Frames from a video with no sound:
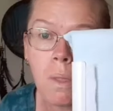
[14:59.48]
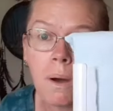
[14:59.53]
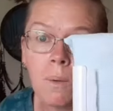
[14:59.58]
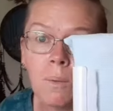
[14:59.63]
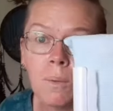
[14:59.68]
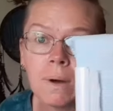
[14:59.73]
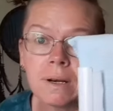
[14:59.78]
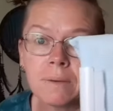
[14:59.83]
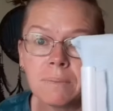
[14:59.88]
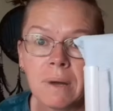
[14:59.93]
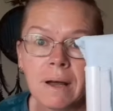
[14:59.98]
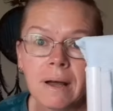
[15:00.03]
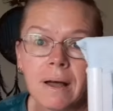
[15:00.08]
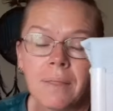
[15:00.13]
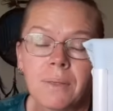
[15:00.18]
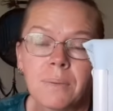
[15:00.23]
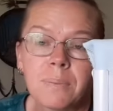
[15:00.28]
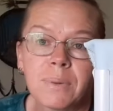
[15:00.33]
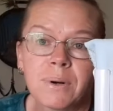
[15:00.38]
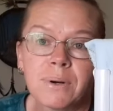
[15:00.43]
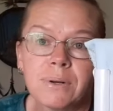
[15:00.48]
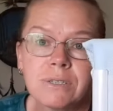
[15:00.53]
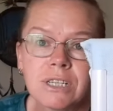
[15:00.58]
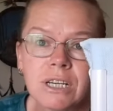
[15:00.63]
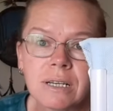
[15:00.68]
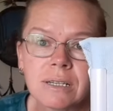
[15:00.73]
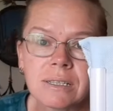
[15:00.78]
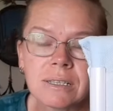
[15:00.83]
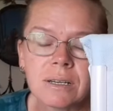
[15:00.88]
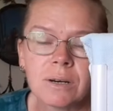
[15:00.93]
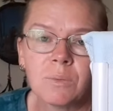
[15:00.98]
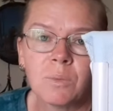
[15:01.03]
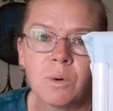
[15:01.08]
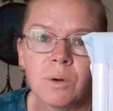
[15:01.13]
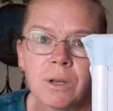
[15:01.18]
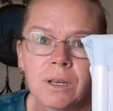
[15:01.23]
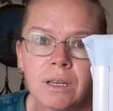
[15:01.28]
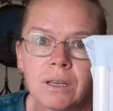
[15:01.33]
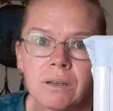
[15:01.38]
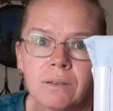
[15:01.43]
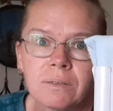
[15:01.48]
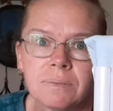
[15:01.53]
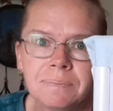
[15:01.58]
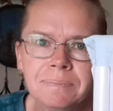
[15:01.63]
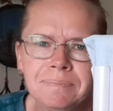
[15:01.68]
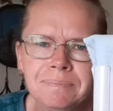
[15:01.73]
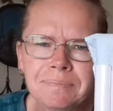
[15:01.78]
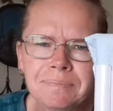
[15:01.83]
one of my other projects that I'm working on.